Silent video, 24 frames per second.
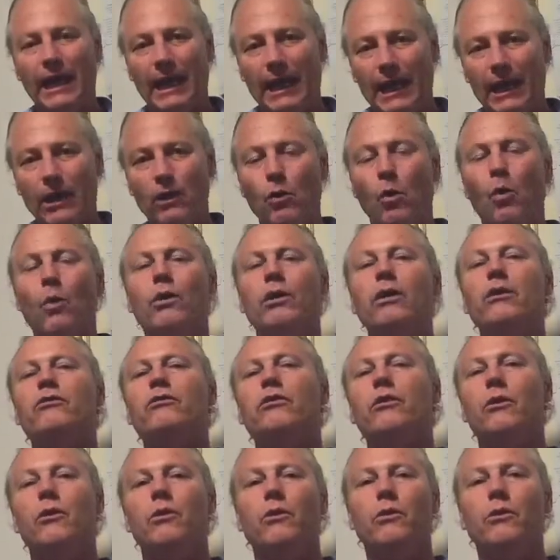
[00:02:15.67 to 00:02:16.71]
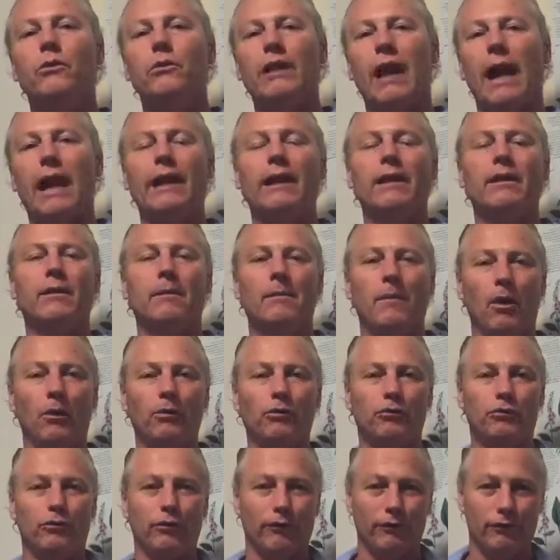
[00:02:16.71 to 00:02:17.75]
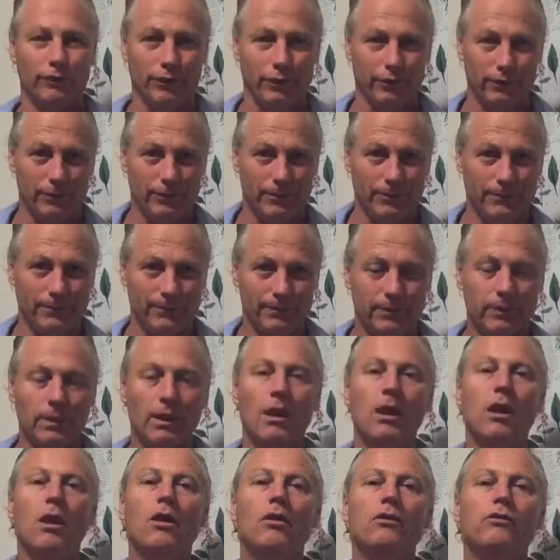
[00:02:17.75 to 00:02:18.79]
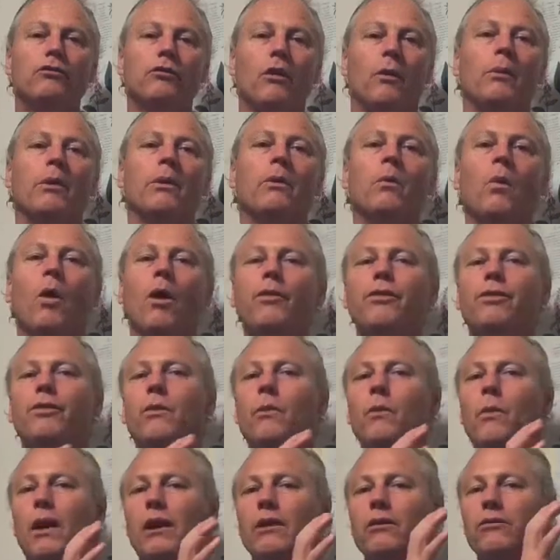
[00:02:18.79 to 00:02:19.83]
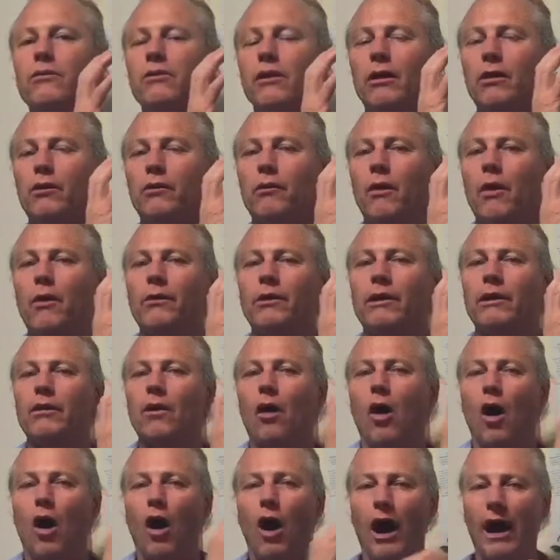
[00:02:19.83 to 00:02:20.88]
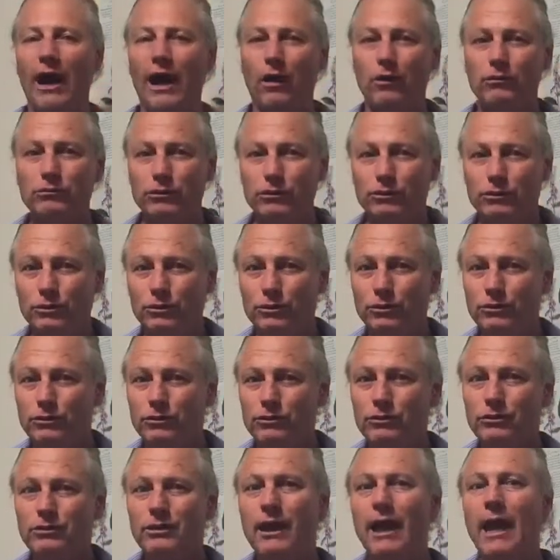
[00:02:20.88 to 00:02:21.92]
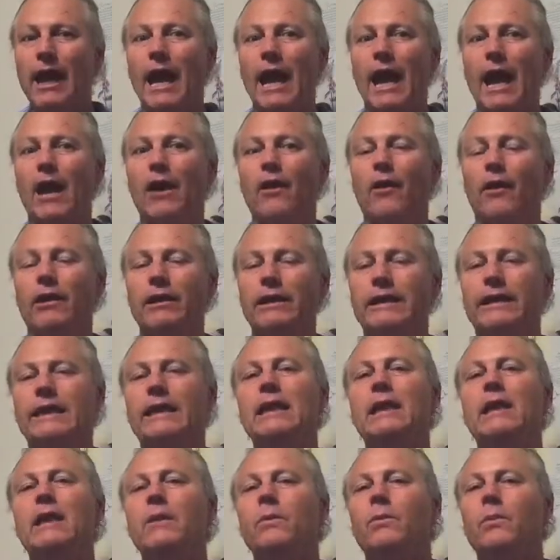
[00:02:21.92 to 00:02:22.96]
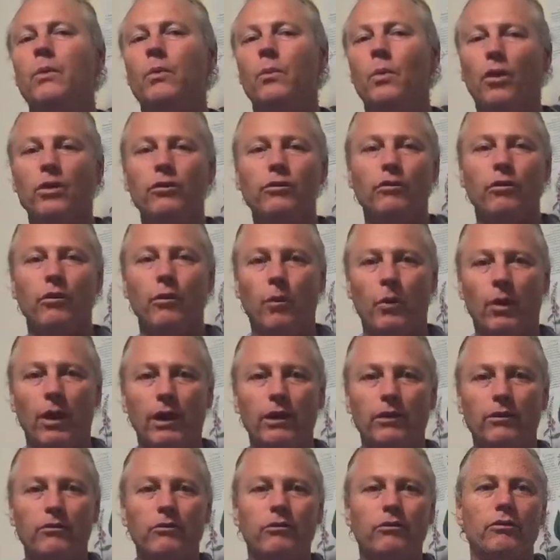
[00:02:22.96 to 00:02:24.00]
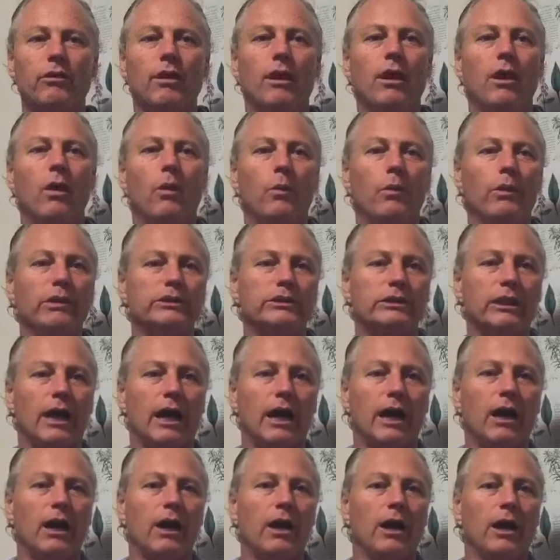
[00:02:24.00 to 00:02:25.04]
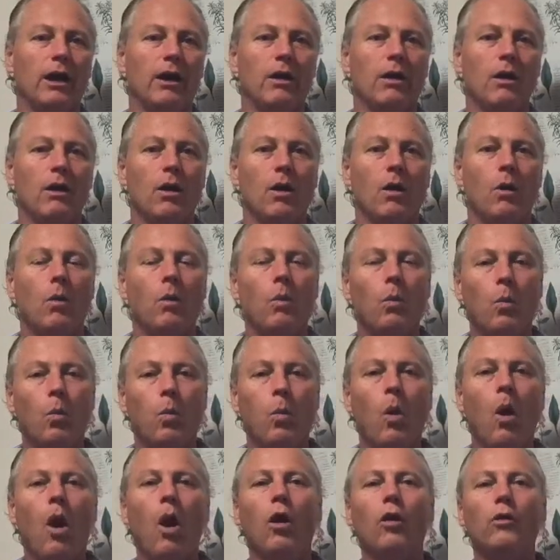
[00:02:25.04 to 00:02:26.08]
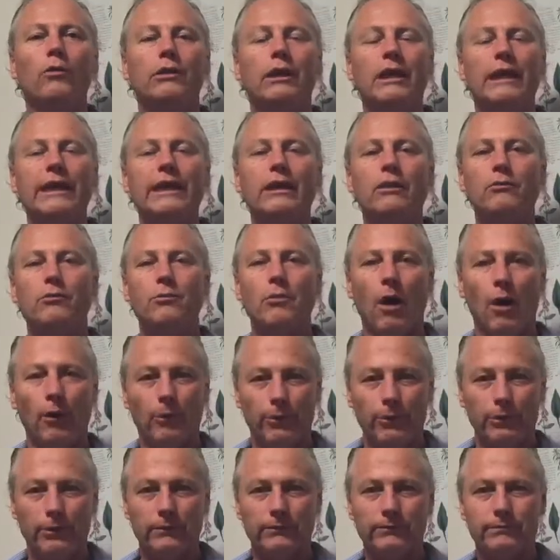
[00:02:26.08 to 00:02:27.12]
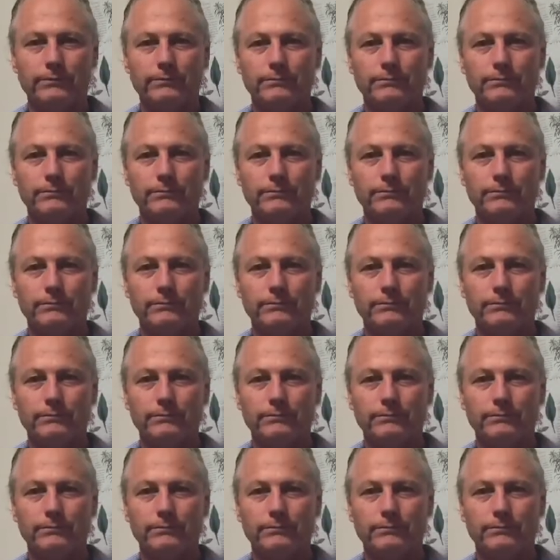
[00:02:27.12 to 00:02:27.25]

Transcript: in order to gain the most of it. So we want the ones that are grown in the high altitudes, and ideally we want the ones which are wildly grown.